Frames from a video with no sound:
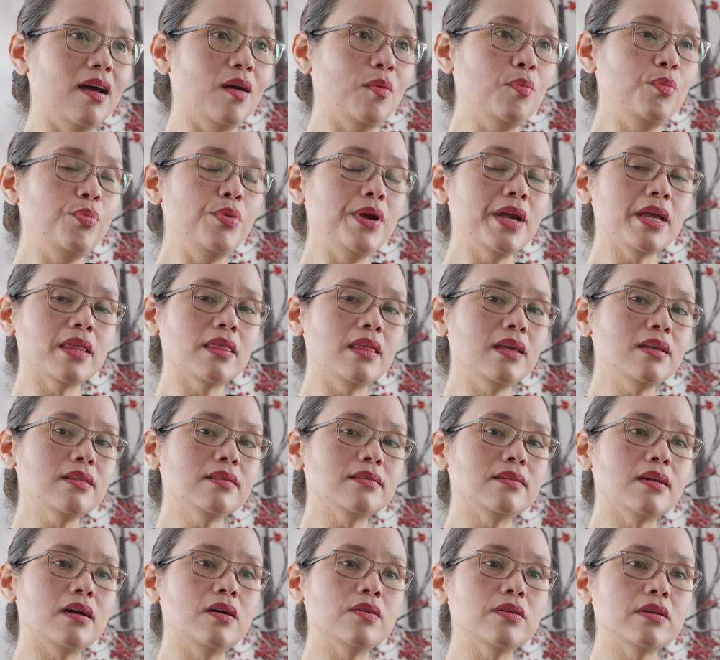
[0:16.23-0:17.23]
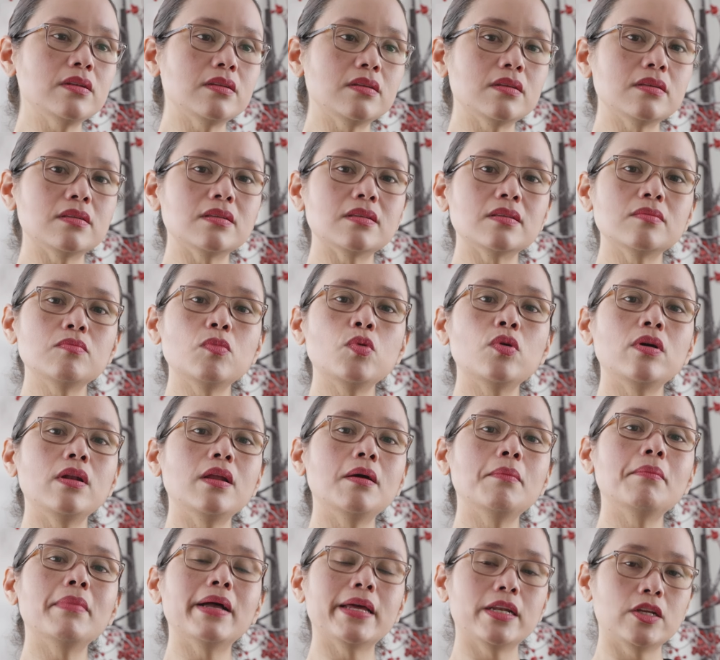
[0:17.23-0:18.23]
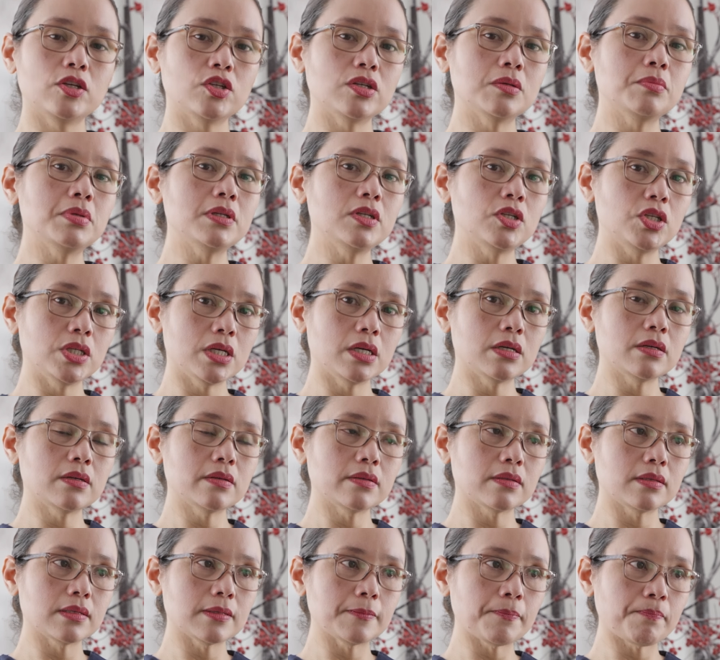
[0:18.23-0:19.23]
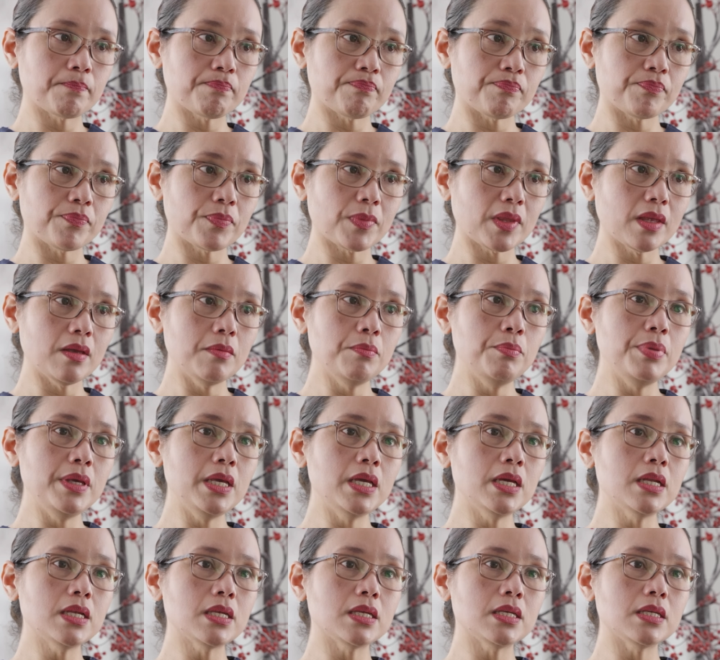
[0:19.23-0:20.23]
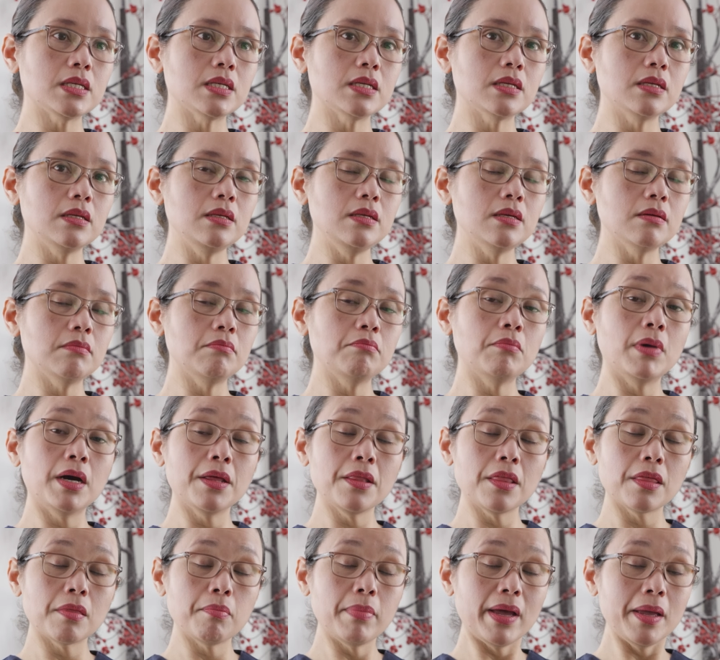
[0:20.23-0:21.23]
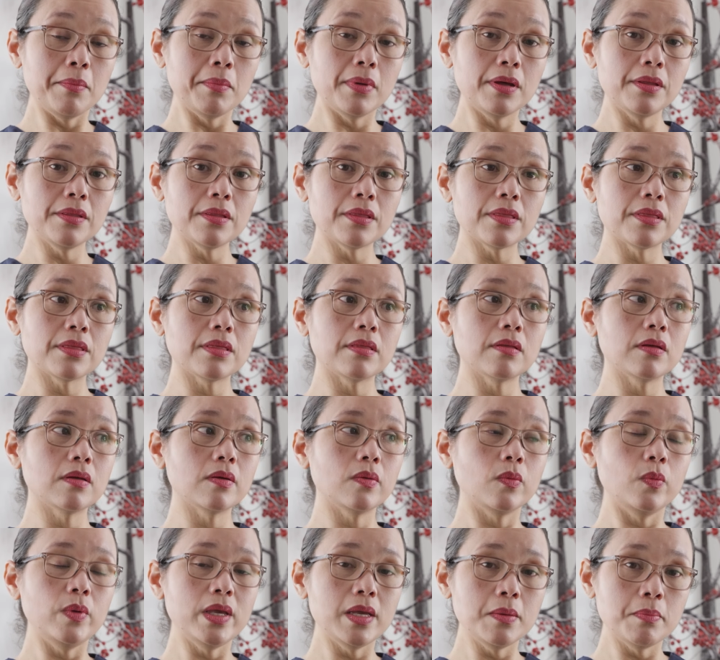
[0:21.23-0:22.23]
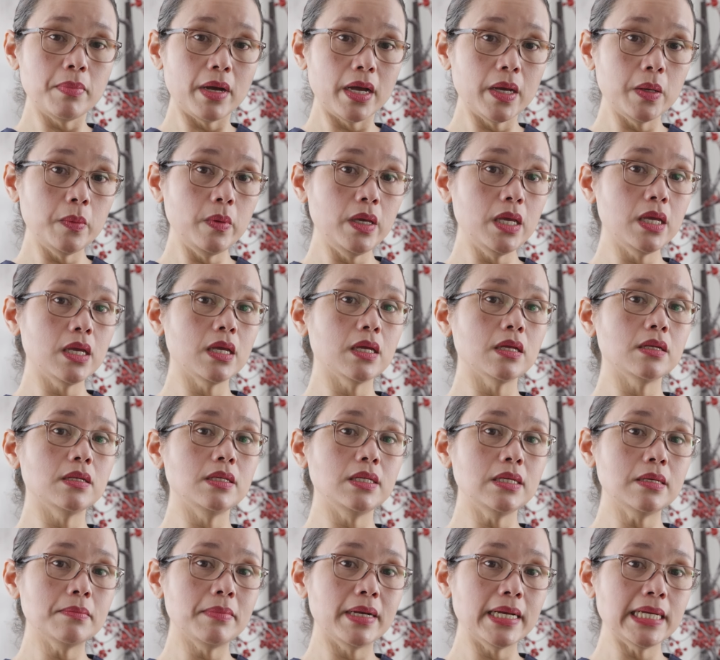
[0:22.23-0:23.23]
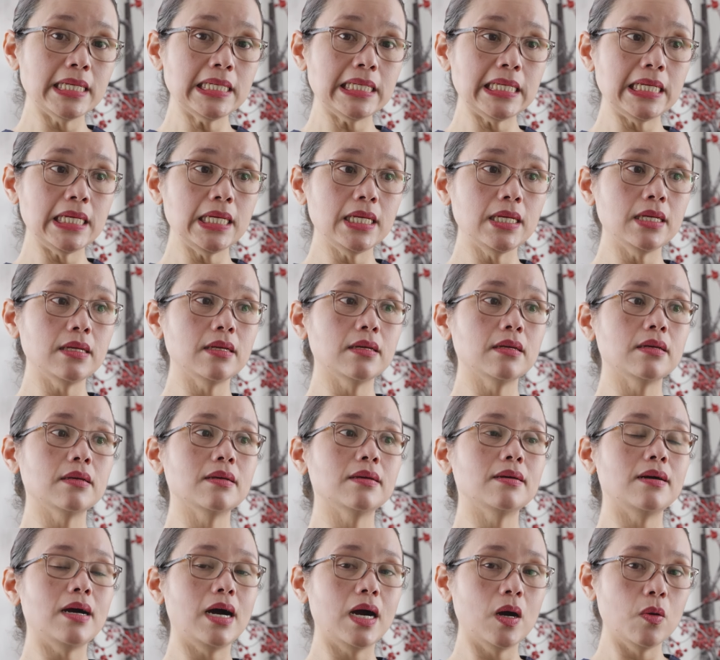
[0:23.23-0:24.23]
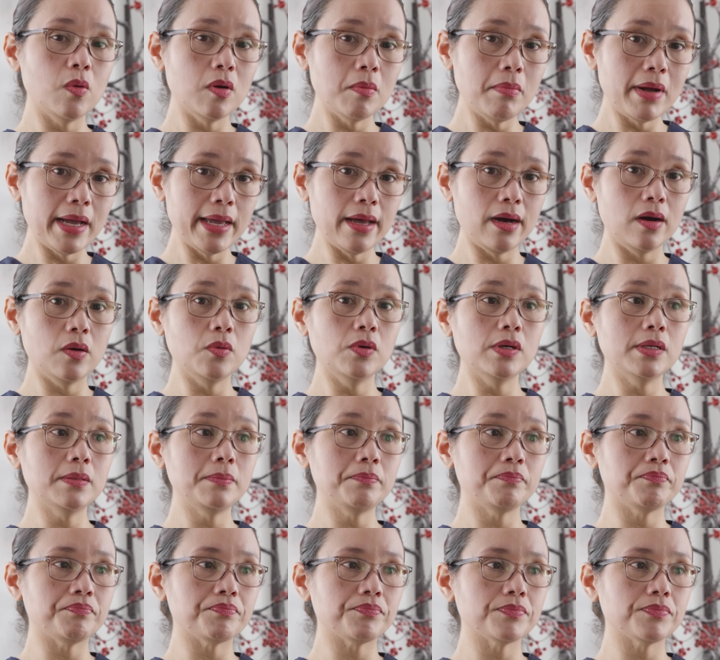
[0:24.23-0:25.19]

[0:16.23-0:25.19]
Break things down into smaller, manageable chunks, be it month by month, week by week, day by day, hour by hour.